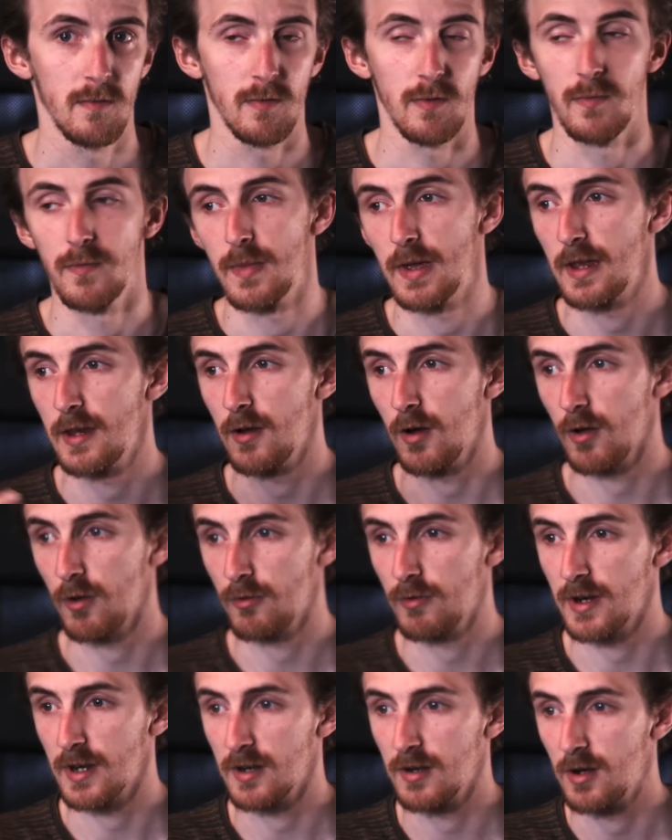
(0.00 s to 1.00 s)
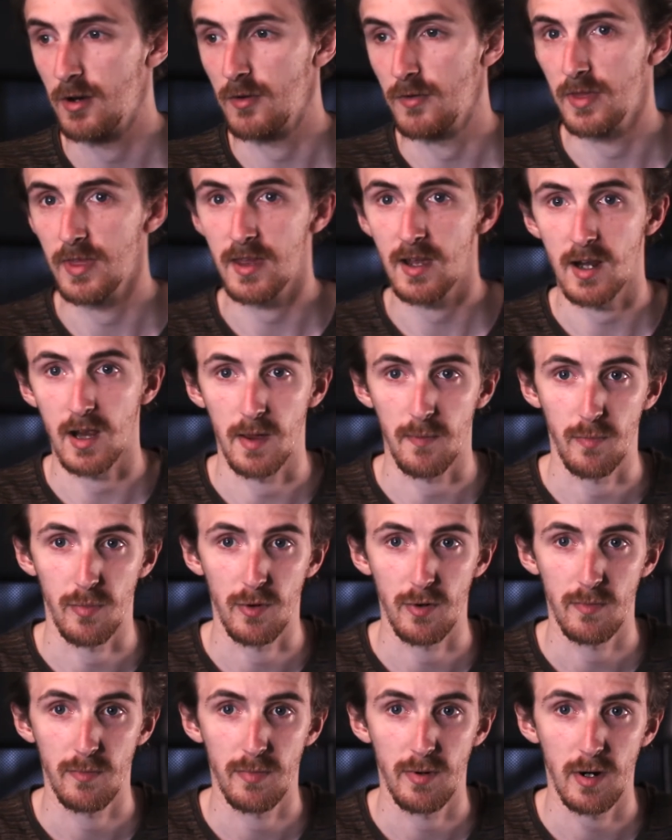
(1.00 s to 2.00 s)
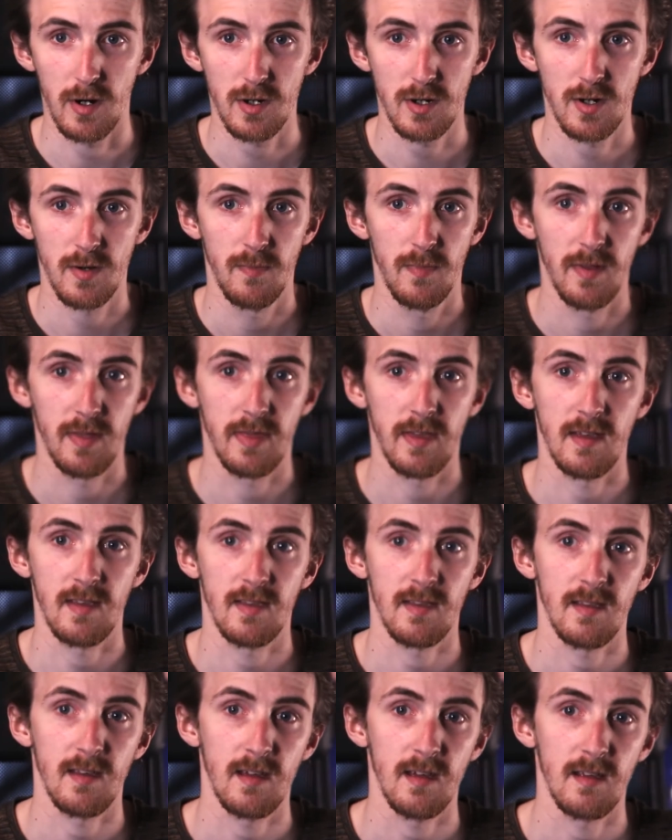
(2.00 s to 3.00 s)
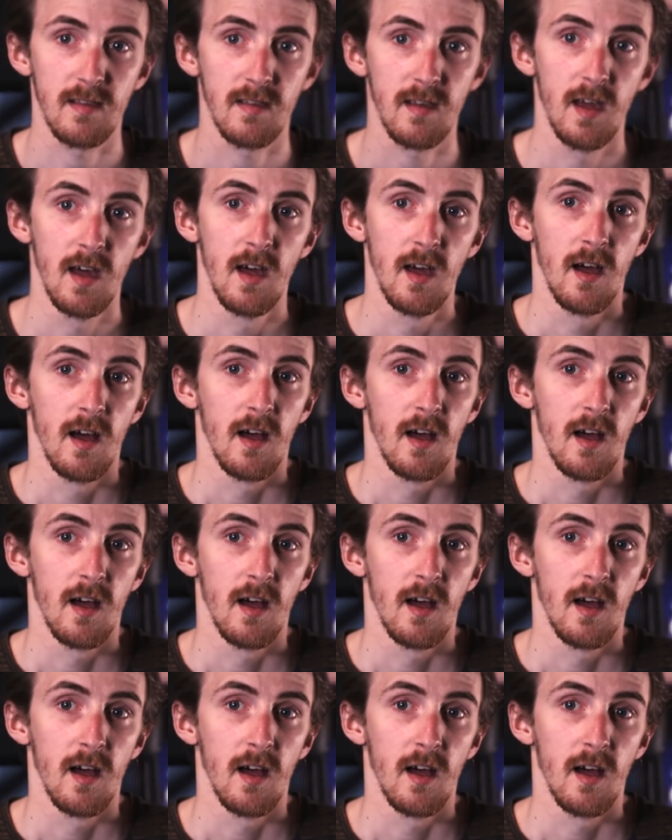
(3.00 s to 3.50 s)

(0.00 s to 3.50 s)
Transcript: You may already know the clipboard brush, but this is